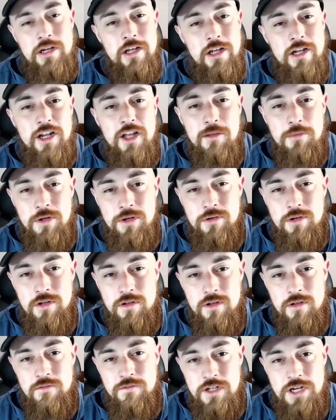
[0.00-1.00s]
to end up doing
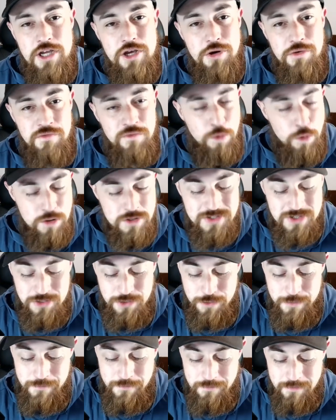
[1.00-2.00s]
a video for
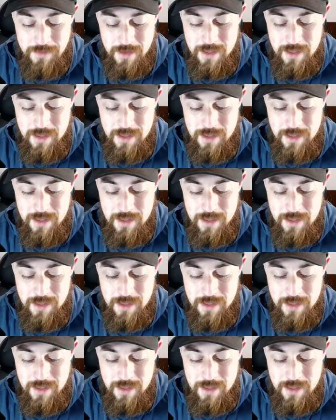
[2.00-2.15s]
soon